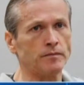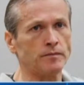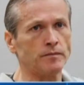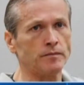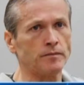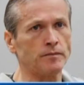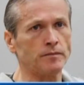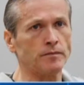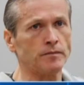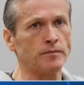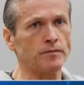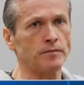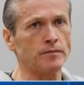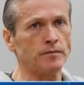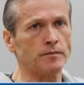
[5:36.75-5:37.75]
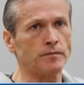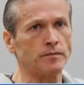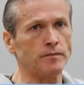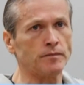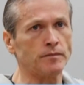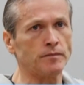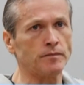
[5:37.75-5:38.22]

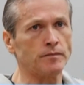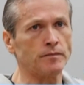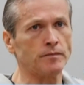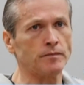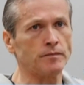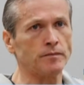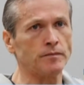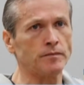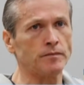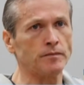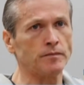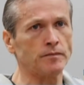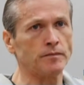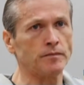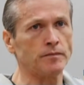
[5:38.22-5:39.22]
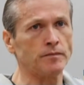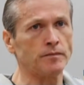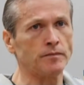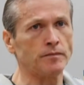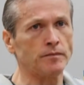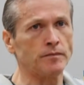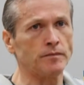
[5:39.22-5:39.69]

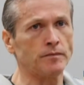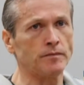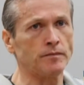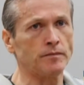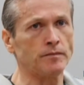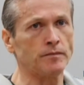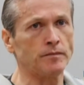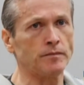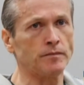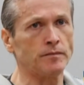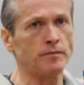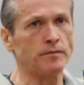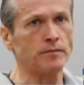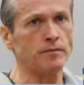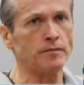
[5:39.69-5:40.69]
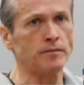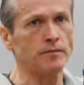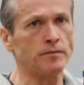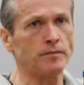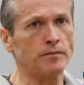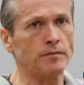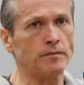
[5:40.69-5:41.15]

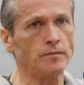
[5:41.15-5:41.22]
No words are spoken by the person on screen.